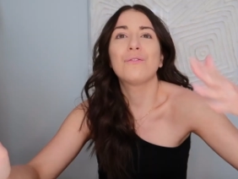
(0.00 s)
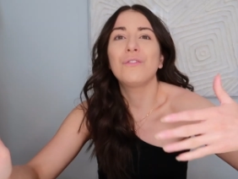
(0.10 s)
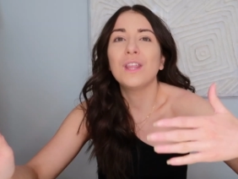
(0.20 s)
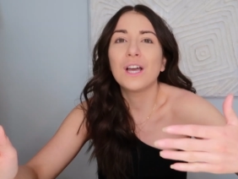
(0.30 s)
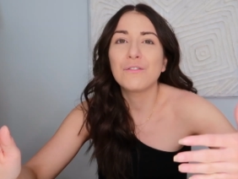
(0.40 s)

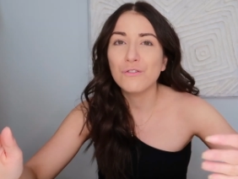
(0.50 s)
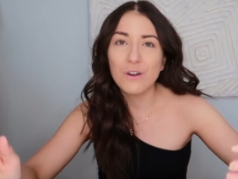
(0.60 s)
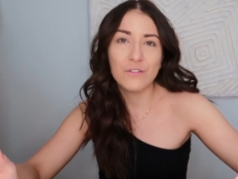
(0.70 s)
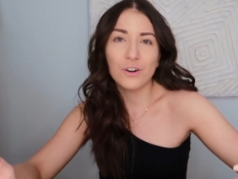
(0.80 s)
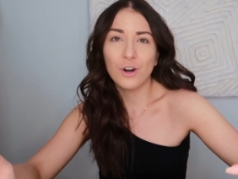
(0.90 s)
feeling of
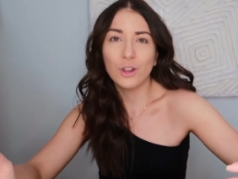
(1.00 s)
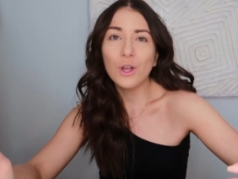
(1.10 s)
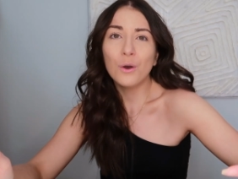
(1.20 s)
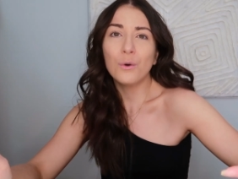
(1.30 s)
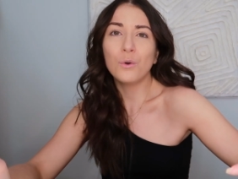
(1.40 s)
forever
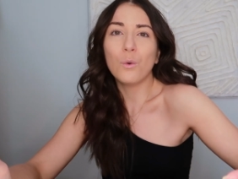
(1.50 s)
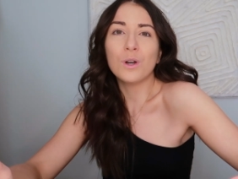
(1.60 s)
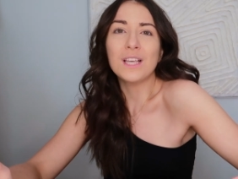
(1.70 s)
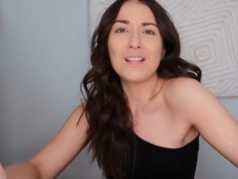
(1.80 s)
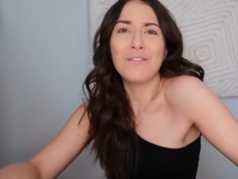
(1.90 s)
alone,
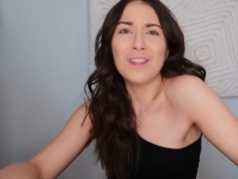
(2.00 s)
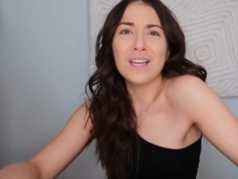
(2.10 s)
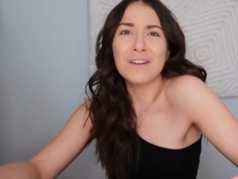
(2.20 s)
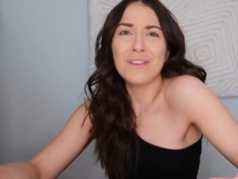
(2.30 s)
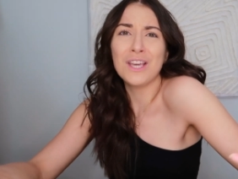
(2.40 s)
or like the
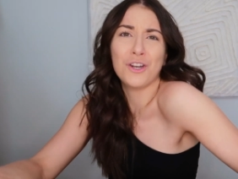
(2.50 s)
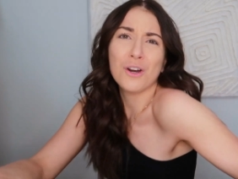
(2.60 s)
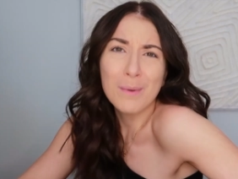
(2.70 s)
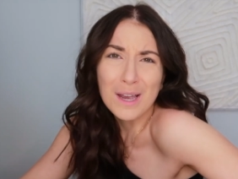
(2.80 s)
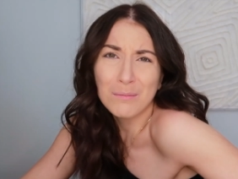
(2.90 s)
feeling of like you're
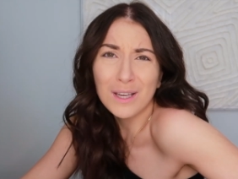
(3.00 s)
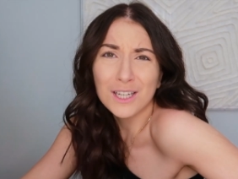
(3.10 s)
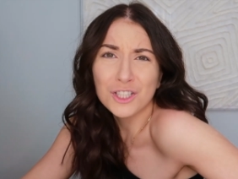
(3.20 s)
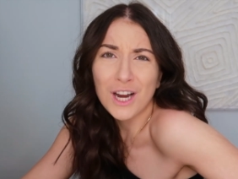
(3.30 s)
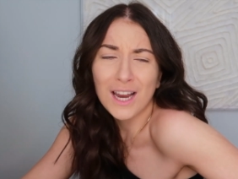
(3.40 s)
a bad
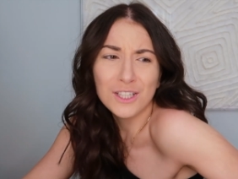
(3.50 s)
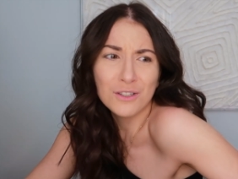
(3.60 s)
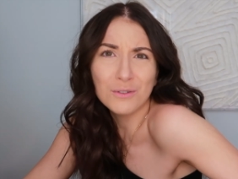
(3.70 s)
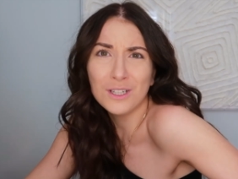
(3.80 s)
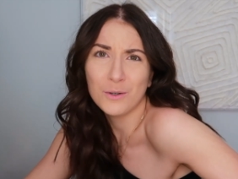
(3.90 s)
bitch and you
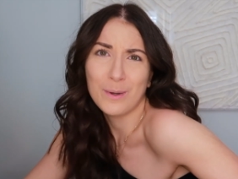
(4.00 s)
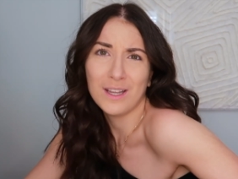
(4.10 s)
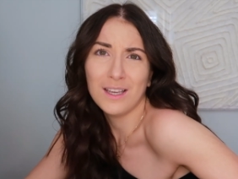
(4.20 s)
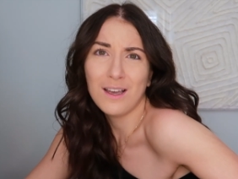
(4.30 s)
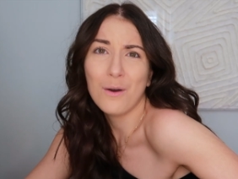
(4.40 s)
don't need
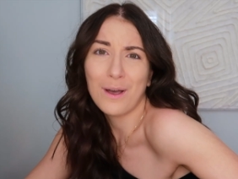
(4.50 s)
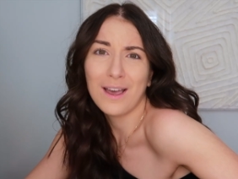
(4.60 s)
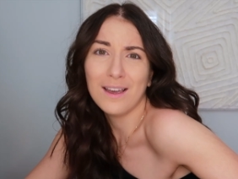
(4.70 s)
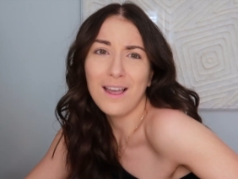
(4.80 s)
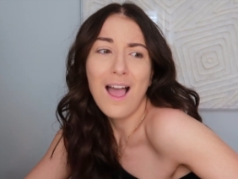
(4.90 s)
nobody,
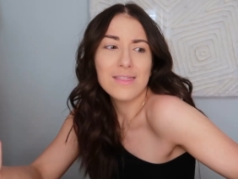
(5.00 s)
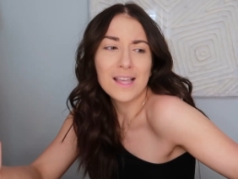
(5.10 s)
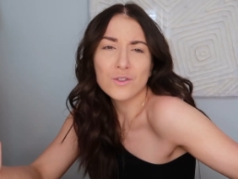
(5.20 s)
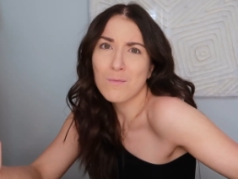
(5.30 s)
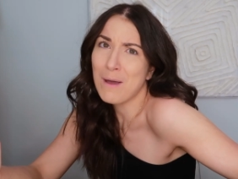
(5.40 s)
okay? And
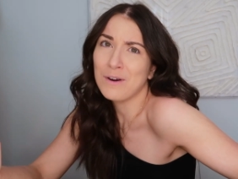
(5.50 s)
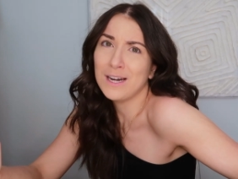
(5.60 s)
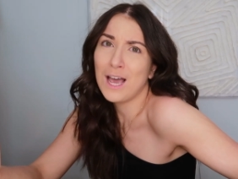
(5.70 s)
that's where I'm at right